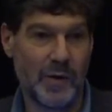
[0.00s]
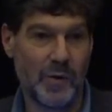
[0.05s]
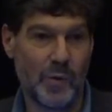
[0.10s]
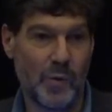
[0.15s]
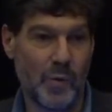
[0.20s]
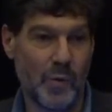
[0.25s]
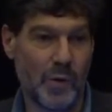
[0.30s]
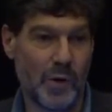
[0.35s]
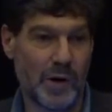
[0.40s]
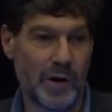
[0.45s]

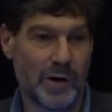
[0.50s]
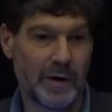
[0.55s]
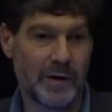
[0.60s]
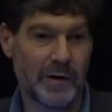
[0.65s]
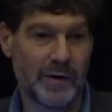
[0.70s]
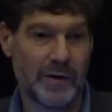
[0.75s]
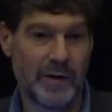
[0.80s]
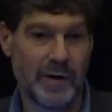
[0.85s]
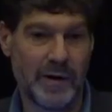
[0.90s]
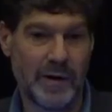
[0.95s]
or
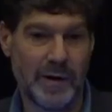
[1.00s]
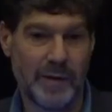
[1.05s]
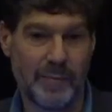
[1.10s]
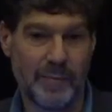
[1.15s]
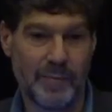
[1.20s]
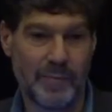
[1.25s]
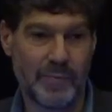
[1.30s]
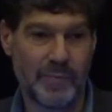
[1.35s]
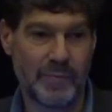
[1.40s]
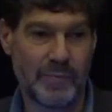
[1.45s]

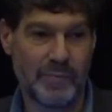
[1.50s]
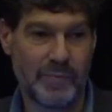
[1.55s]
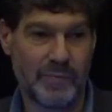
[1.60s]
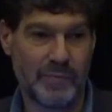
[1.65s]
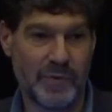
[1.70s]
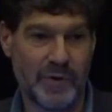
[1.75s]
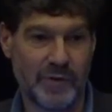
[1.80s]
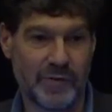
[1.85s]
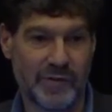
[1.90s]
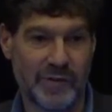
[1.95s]

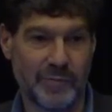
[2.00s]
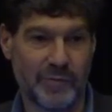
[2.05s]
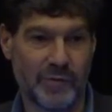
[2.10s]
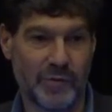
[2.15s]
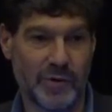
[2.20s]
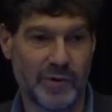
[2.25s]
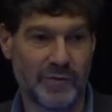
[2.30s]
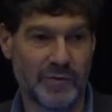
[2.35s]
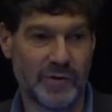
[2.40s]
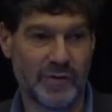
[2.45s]
there's some
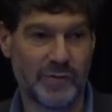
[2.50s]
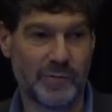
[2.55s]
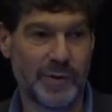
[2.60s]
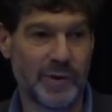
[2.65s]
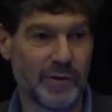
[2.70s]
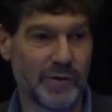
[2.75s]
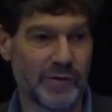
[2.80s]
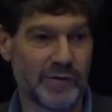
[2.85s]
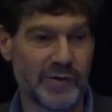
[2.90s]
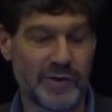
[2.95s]
sort of
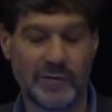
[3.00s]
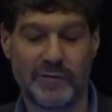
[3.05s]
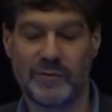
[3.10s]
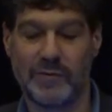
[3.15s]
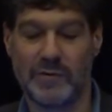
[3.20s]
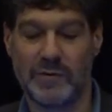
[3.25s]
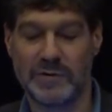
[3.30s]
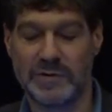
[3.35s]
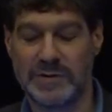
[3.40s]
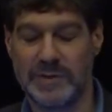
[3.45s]
conspiracy
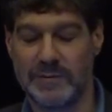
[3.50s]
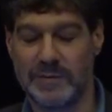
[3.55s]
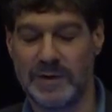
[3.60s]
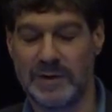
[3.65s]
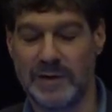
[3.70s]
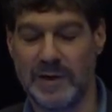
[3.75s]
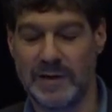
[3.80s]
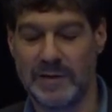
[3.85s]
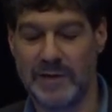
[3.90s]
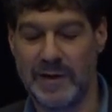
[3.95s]
afoot or
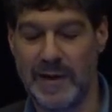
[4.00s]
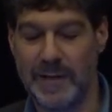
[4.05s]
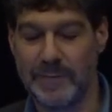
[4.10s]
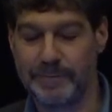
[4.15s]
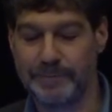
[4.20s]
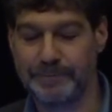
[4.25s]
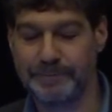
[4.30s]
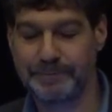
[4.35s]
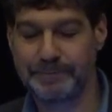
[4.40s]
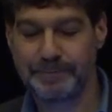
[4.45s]
something like that.
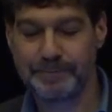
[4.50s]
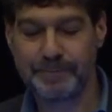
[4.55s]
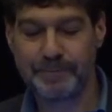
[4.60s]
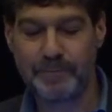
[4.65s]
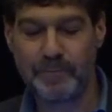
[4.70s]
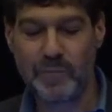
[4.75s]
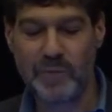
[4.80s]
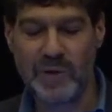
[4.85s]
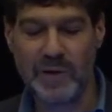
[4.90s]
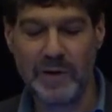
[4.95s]

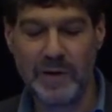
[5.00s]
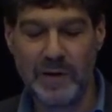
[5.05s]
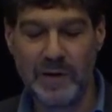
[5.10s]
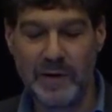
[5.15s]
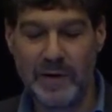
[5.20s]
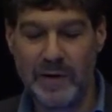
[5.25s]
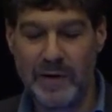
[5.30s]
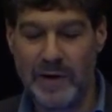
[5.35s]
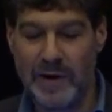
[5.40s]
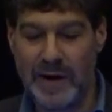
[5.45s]

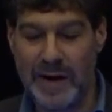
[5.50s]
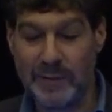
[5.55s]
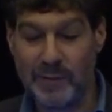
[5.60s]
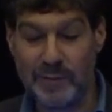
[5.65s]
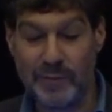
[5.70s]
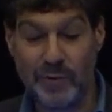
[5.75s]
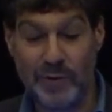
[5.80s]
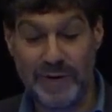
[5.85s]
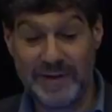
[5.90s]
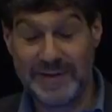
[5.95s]
And I
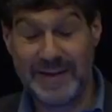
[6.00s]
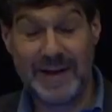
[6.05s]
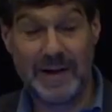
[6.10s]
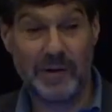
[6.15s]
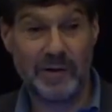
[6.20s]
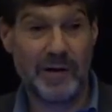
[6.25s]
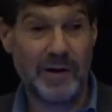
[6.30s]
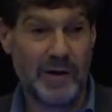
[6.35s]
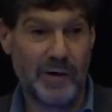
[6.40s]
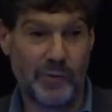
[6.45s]
would point
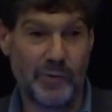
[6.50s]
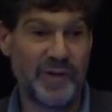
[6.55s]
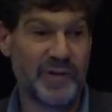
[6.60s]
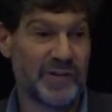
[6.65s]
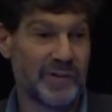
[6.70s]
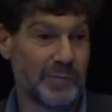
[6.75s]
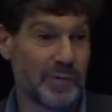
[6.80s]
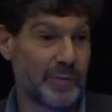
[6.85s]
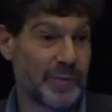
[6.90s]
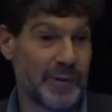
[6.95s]
out,
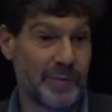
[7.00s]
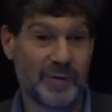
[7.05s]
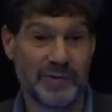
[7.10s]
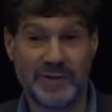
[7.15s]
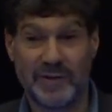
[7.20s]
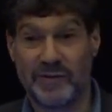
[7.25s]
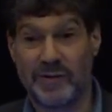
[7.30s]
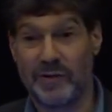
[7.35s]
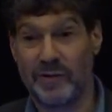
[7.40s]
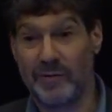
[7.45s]
reasonable people
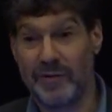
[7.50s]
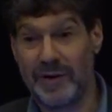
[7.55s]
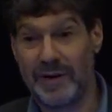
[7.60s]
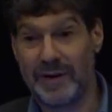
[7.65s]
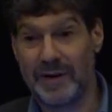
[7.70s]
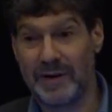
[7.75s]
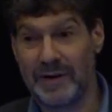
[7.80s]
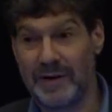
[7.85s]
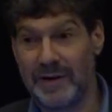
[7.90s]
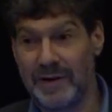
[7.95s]

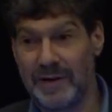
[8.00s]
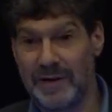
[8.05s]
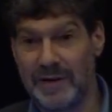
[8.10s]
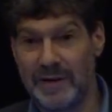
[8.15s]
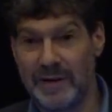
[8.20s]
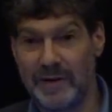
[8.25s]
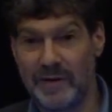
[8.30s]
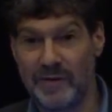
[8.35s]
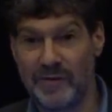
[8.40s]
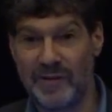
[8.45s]
disagreeing
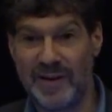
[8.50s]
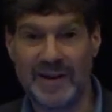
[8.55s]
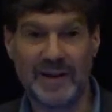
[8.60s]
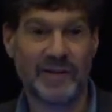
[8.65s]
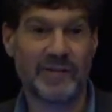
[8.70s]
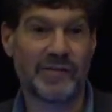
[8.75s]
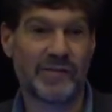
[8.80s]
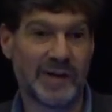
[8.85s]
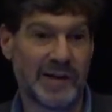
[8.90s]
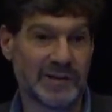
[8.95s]
is an
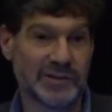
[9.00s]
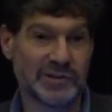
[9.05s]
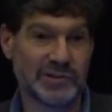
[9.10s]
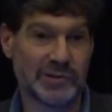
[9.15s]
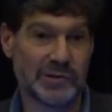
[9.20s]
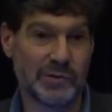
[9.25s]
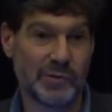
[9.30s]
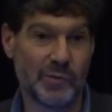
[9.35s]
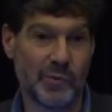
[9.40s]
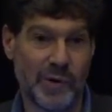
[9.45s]

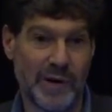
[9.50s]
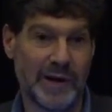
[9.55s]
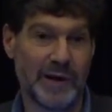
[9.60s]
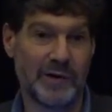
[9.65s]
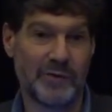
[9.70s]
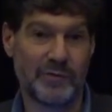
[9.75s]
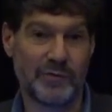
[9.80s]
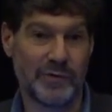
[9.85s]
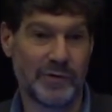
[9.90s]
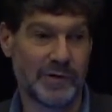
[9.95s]
essential way
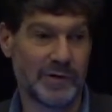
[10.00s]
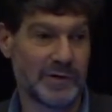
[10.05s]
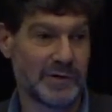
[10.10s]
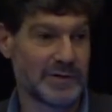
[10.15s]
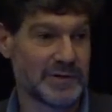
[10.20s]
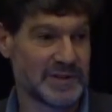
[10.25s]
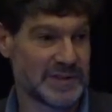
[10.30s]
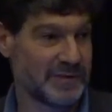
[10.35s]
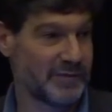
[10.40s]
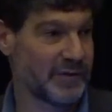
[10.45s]
for
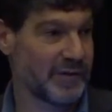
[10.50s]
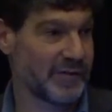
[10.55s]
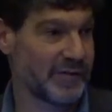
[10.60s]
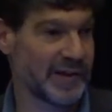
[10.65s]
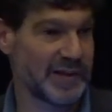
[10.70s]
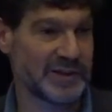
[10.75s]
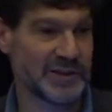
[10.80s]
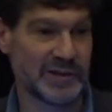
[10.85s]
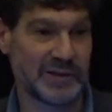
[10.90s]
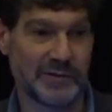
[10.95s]

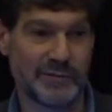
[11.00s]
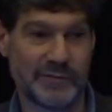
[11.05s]
civilization to